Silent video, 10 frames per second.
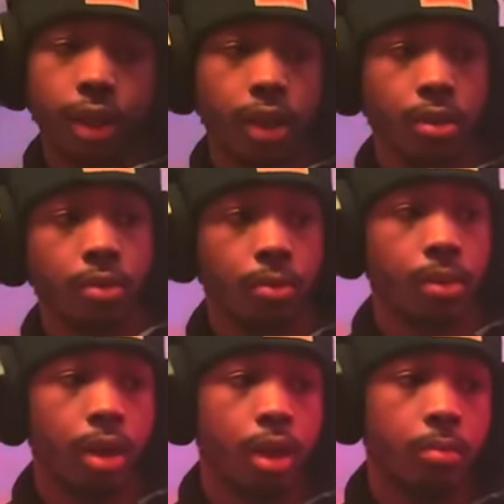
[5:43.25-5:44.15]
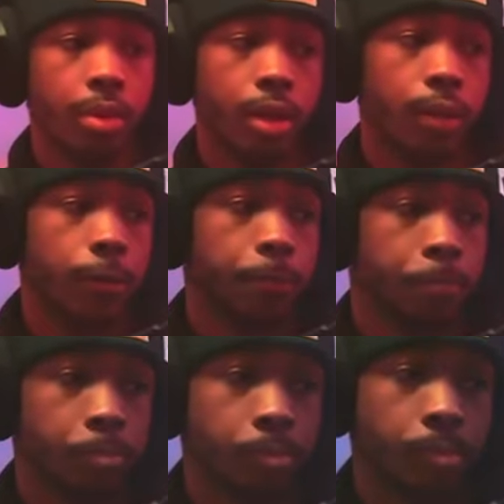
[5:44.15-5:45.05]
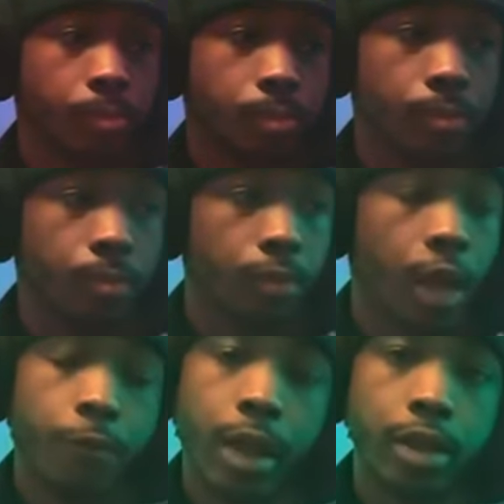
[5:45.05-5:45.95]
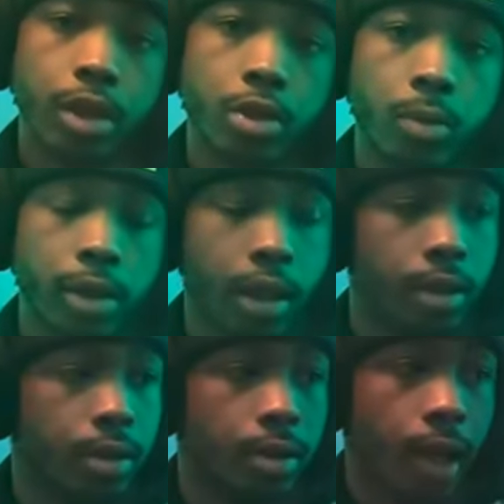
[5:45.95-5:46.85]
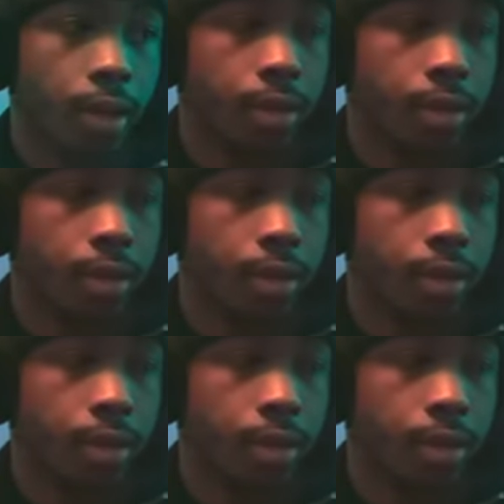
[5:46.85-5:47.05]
They do, but I feel like Detroit like a solid